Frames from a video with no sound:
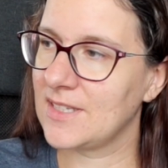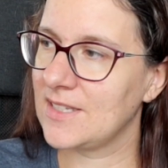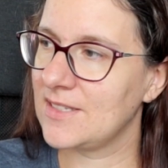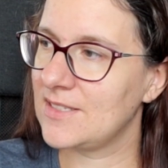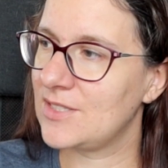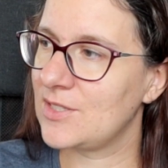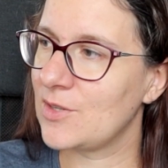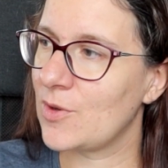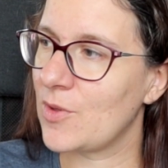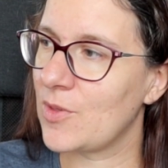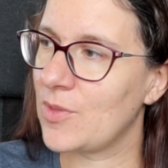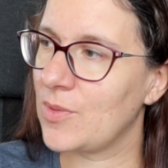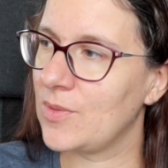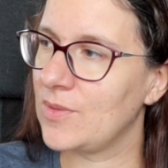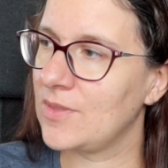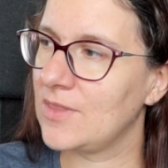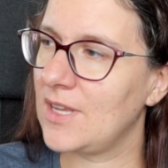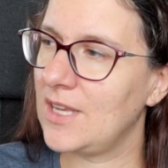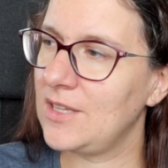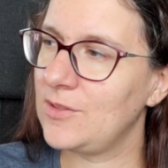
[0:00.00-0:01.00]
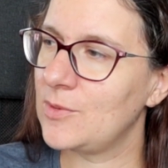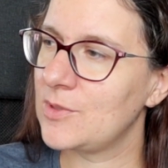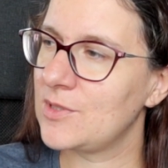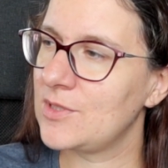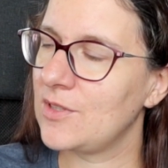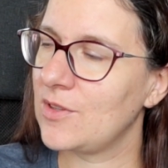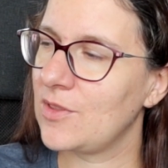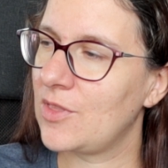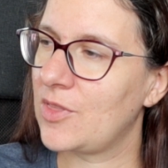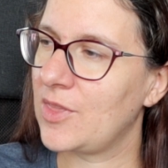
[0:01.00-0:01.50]
so, it was
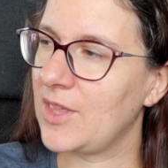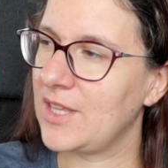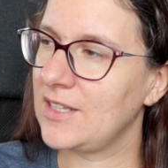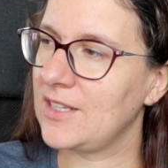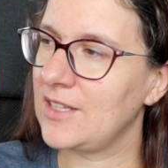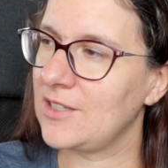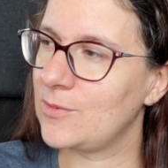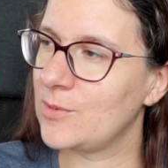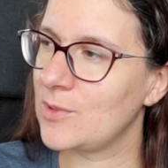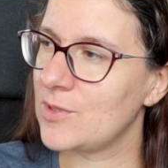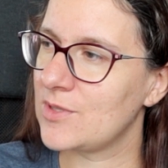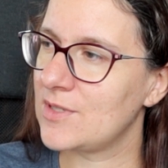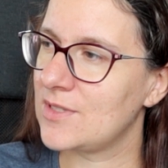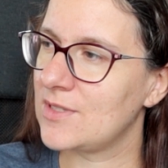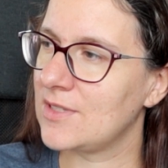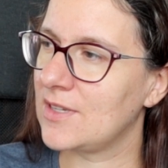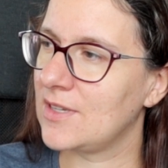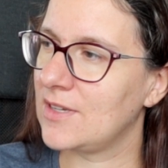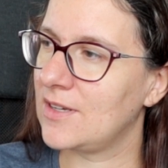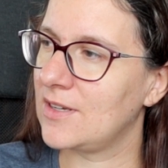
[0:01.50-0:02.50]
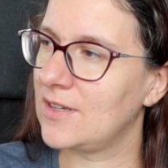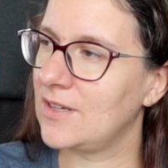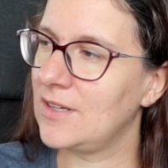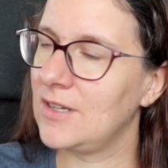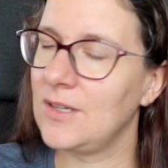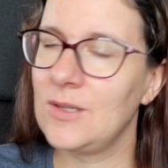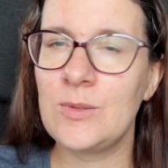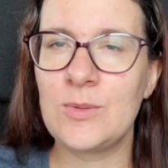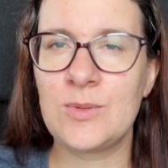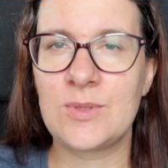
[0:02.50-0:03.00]
not thin, it was
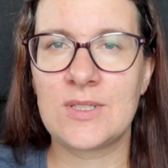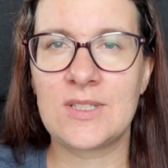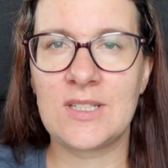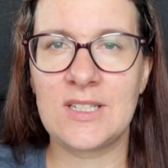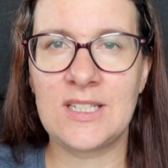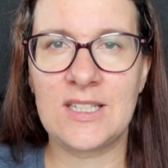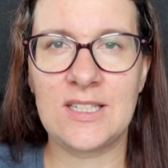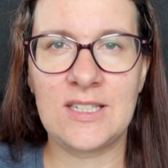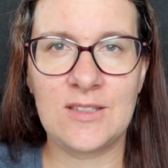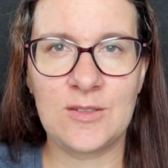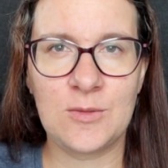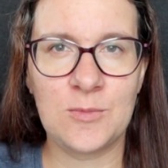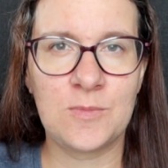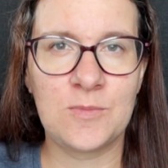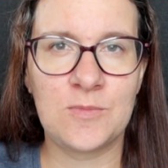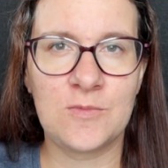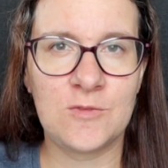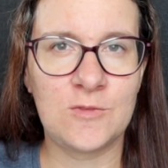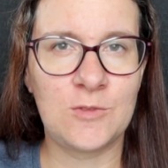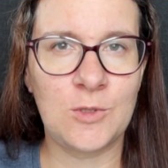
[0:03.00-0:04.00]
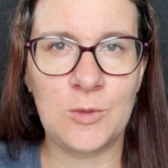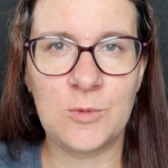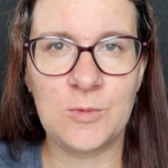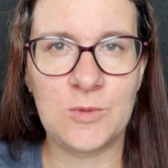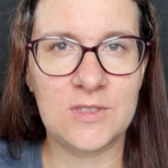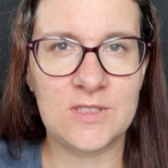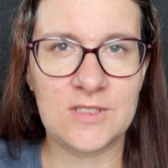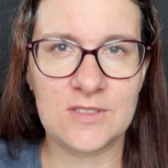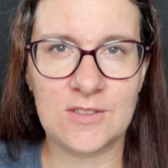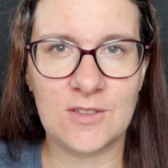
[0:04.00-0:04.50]
loosely
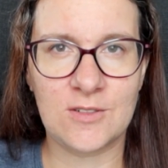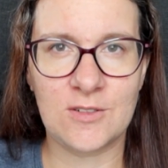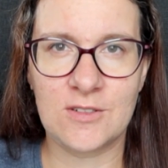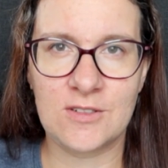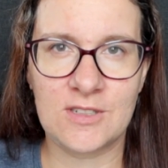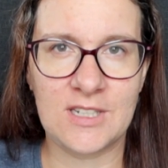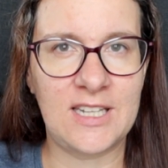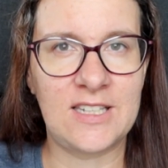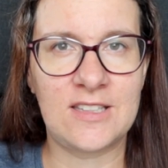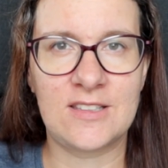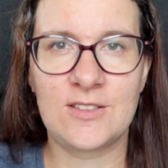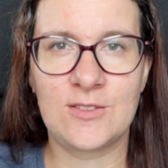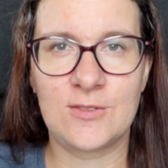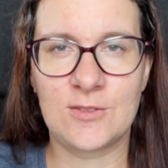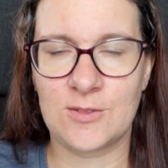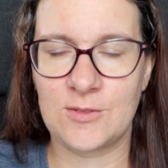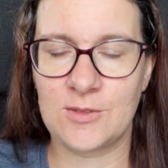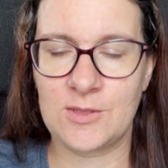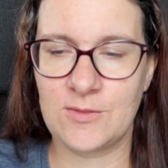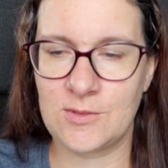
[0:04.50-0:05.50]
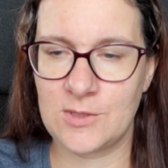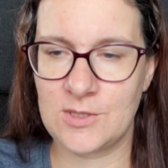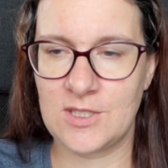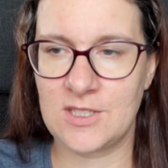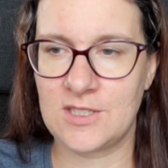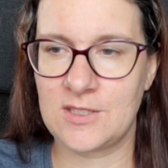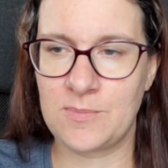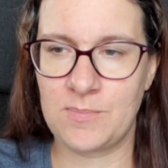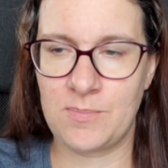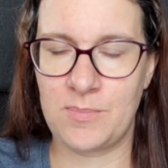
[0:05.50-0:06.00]
woven or knit, you know, it was
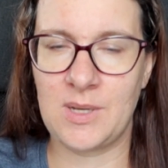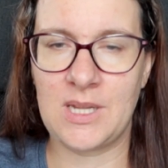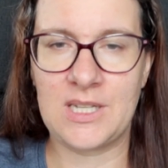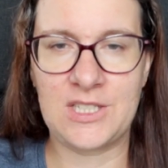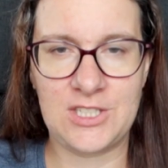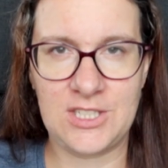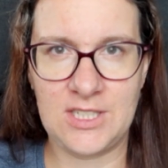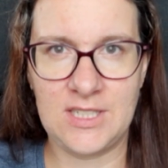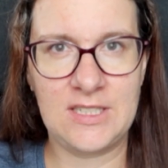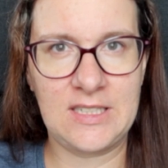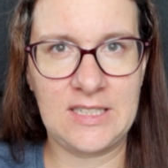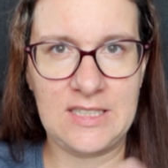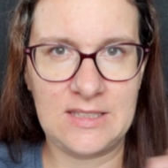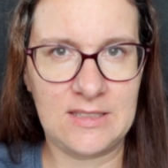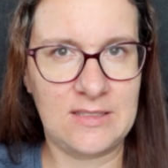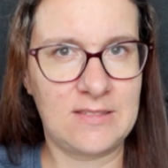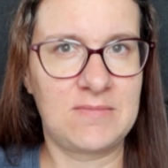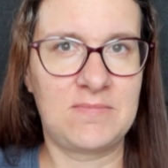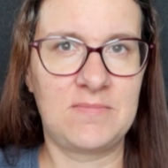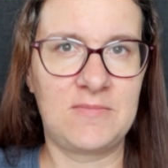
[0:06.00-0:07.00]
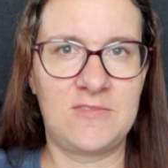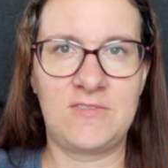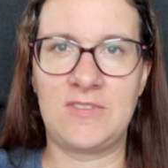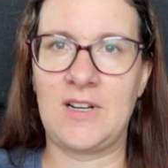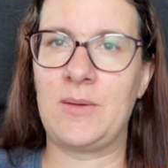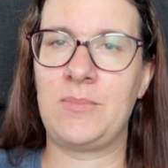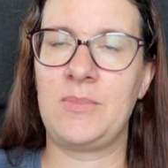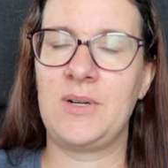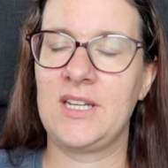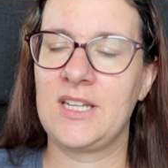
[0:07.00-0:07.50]
this plushy knit
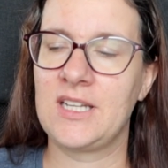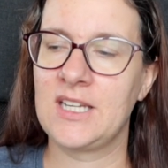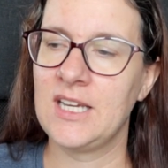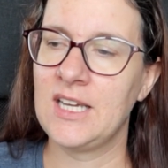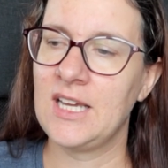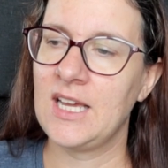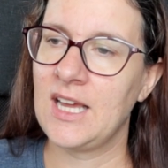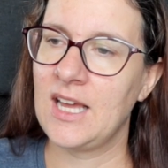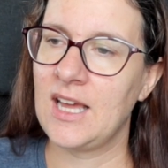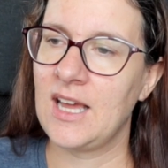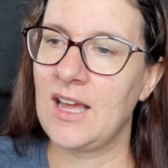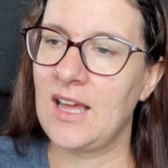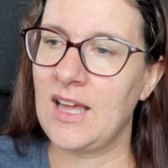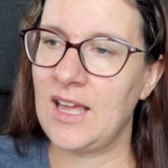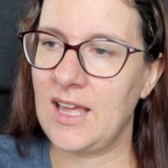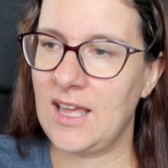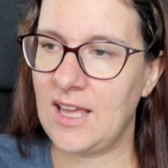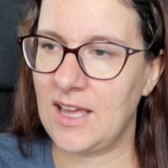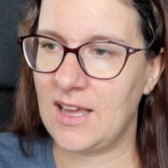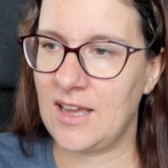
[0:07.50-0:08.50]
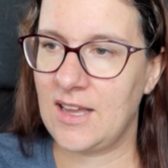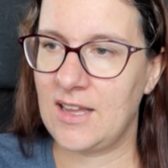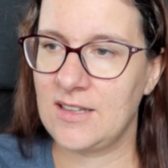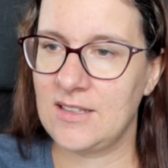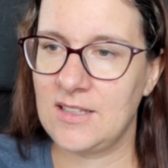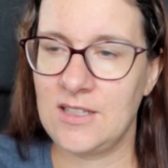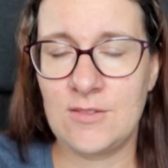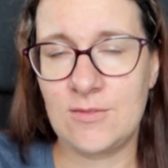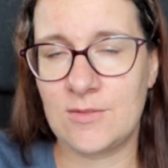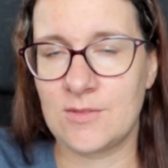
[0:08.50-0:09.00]
fabric,
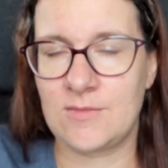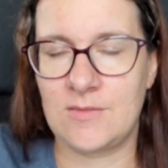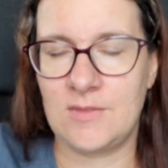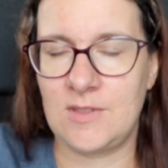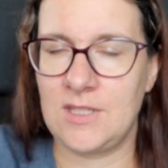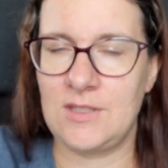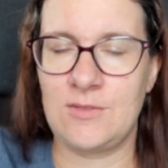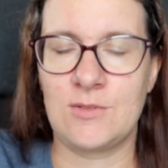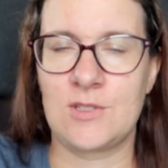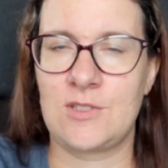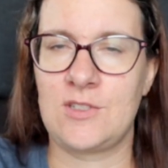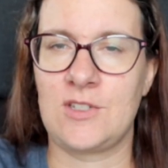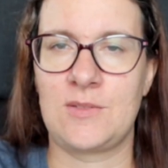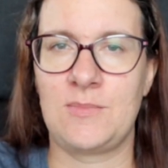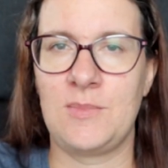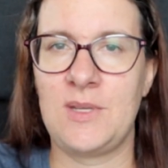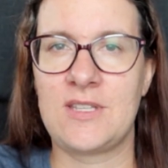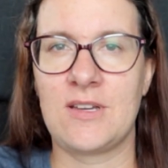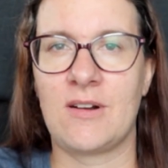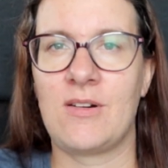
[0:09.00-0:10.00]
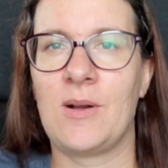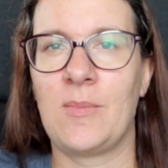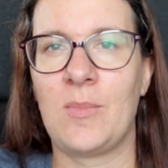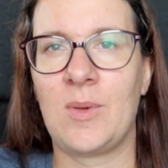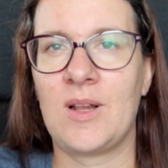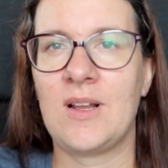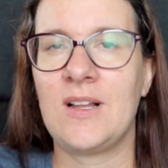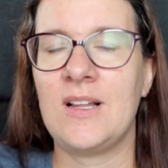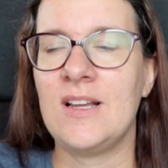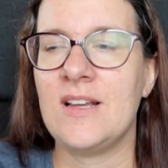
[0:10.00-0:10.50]
and it was just
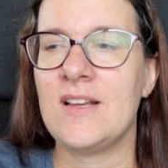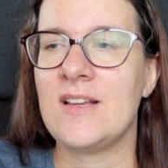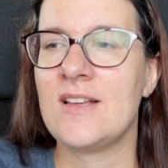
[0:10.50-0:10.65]
miserable.